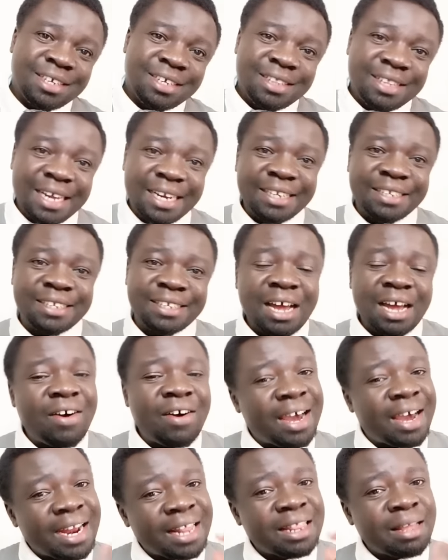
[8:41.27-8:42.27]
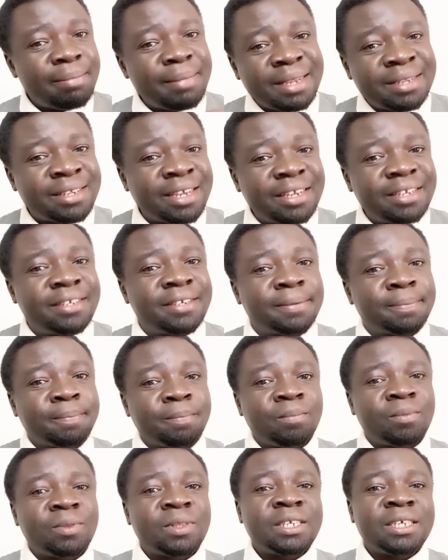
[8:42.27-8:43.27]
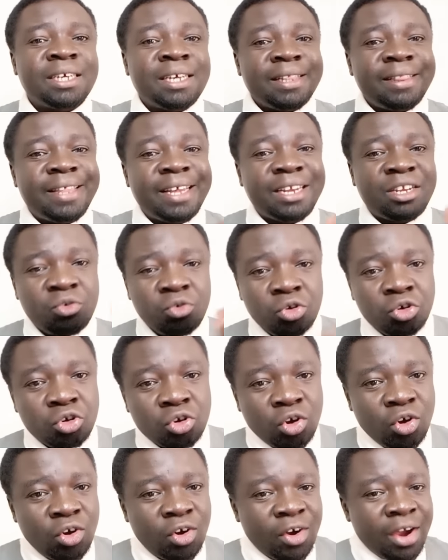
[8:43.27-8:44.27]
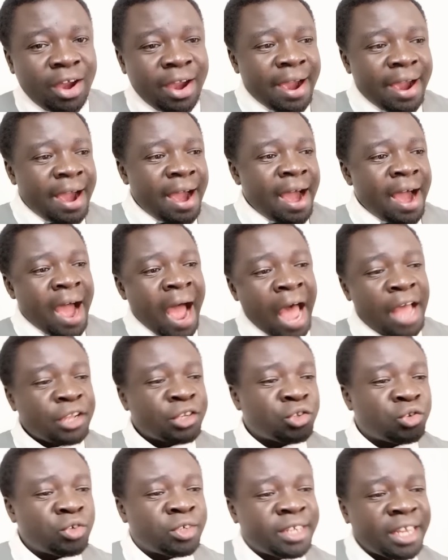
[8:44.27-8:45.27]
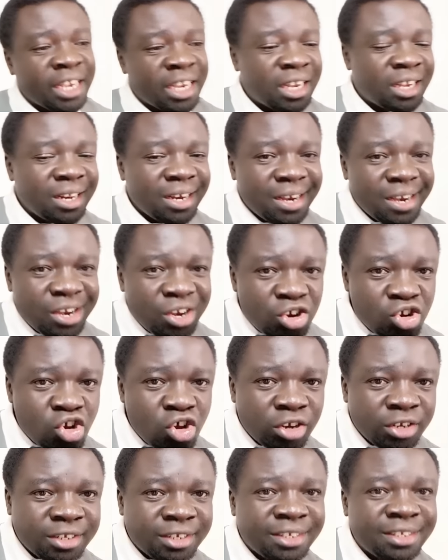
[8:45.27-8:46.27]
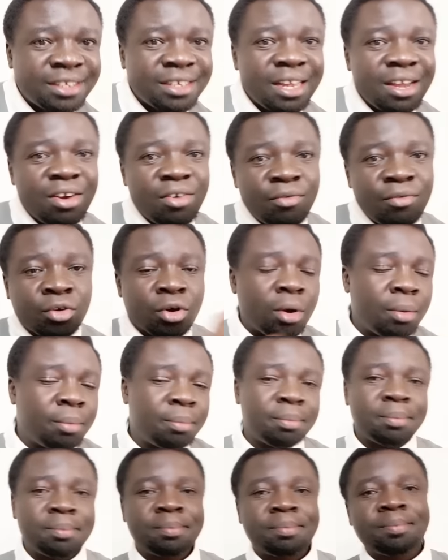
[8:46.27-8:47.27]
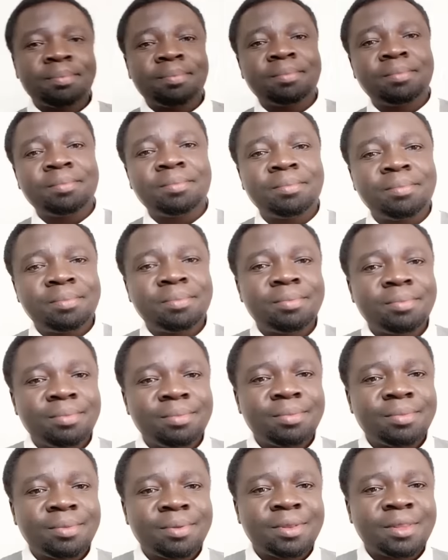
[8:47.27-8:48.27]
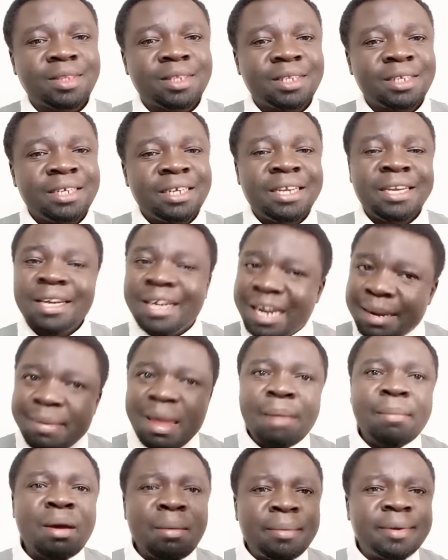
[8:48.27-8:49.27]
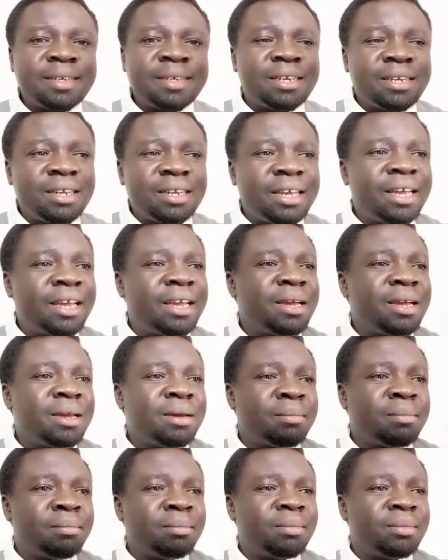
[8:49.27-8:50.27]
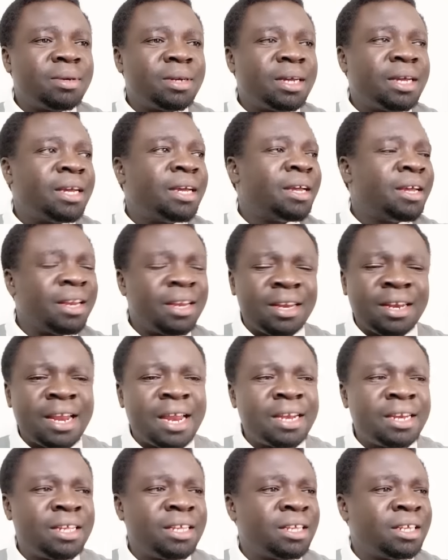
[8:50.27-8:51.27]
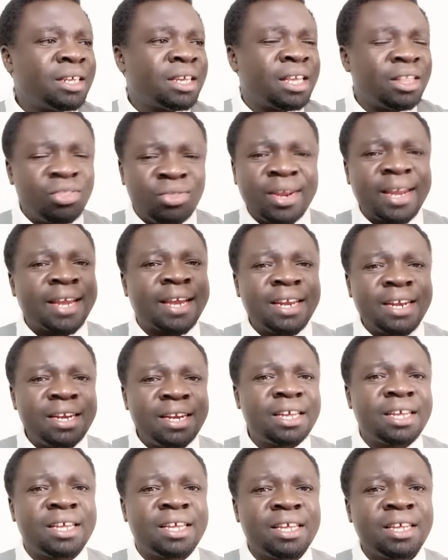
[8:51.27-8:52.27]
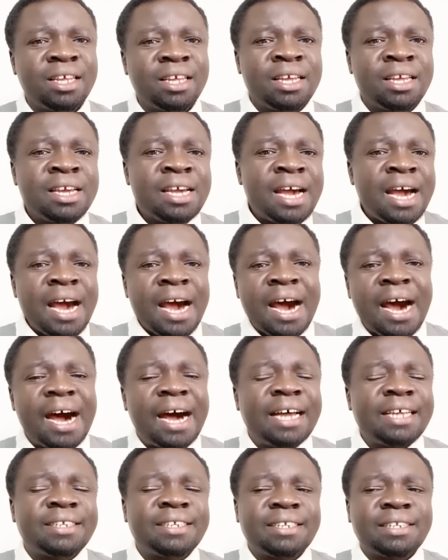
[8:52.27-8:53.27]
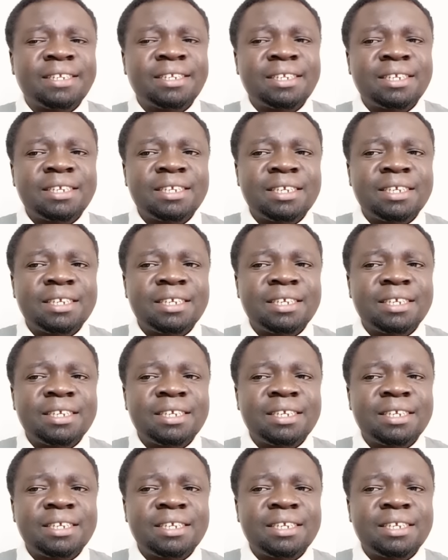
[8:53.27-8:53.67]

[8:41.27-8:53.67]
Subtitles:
That is now another message that Ruto has to take note from. Remember, Nani Kithure Kindiki has